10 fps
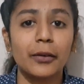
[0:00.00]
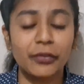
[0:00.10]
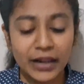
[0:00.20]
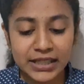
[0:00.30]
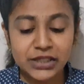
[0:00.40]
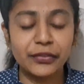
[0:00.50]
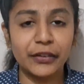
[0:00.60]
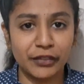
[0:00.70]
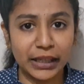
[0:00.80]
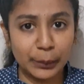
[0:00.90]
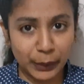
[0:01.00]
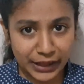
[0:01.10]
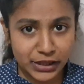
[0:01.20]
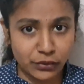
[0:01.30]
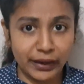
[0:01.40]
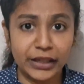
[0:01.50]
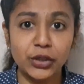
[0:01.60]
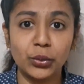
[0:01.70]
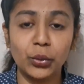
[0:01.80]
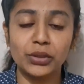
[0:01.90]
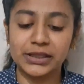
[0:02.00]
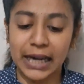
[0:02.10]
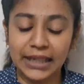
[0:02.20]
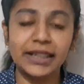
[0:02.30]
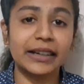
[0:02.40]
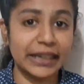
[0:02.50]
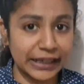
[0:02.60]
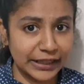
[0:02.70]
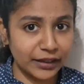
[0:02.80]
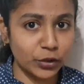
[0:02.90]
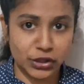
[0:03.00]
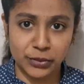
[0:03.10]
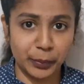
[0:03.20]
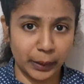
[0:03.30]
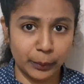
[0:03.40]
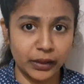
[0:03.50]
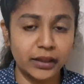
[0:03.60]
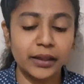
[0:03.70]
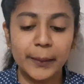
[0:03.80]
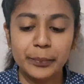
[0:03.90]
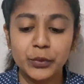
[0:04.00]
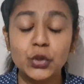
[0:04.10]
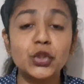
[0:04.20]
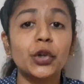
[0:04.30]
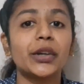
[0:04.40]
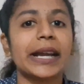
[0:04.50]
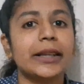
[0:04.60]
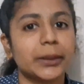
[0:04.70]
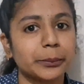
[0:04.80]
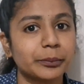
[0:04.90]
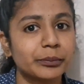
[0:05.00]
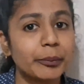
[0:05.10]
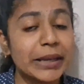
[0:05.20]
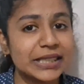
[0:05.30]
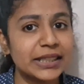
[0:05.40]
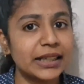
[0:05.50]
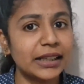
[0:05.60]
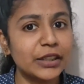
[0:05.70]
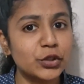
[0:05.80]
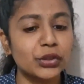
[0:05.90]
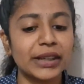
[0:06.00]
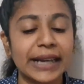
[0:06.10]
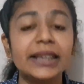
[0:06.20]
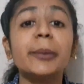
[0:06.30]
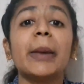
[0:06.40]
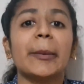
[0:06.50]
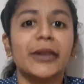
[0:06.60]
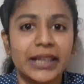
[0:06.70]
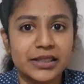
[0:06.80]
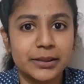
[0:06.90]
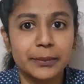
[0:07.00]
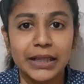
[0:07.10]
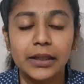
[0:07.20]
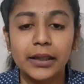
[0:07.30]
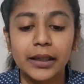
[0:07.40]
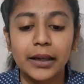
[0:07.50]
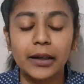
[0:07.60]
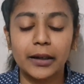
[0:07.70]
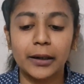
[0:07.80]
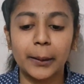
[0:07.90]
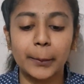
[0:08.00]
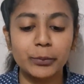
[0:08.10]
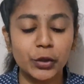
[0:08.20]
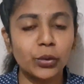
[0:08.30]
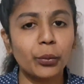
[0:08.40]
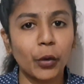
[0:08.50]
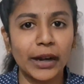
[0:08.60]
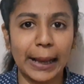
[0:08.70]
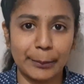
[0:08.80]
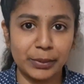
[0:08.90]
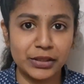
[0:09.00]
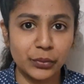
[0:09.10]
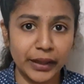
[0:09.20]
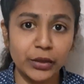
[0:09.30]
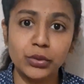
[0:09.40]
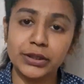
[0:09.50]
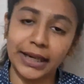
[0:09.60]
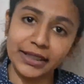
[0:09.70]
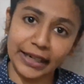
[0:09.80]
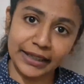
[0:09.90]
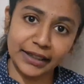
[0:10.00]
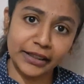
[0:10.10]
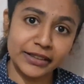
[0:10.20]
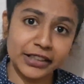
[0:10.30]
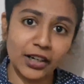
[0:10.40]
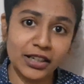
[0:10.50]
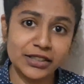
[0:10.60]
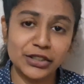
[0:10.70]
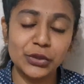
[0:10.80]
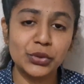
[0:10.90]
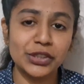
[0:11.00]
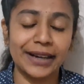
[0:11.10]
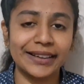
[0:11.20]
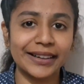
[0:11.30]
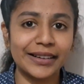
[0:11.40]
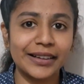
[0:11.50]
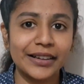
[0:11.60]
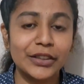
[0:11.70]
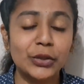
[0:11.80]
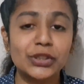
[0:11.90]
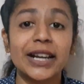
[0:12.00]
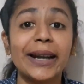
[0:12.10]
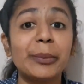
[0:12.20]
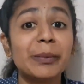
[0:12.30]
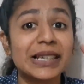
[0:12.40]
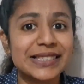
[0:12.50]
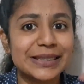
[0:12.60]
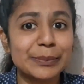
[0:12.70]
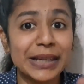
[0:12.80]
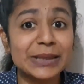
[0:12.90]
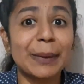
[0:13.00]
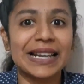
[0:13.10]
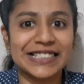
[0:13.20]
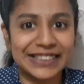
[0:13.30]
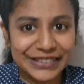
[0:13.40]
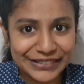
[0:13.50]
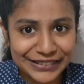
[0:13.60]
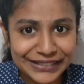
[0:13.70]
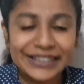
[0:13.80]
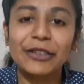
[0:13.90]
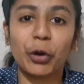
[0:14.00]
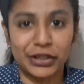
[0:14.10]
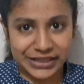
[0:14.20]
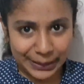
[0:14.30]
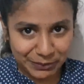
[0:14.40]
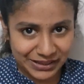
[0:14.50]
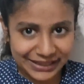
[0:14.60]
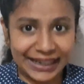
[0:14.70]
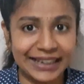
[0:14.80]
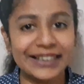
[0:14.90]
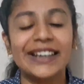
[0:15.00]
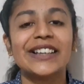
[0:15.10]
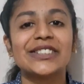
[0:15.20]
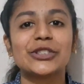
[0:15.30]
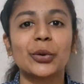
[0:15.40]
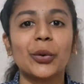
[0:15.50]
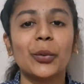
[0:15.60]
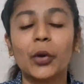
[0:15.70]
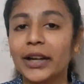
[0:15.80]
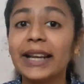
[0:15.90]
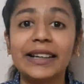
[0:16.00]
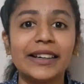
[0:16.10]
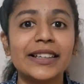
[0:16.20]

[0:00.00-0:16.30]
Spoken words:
First 15 minutes, when you start reading question paper, you should write. Basically, you should write the mnemonics. You know what happens when you start writing in 3 hours? You start mix matching the concepts, right? So what I did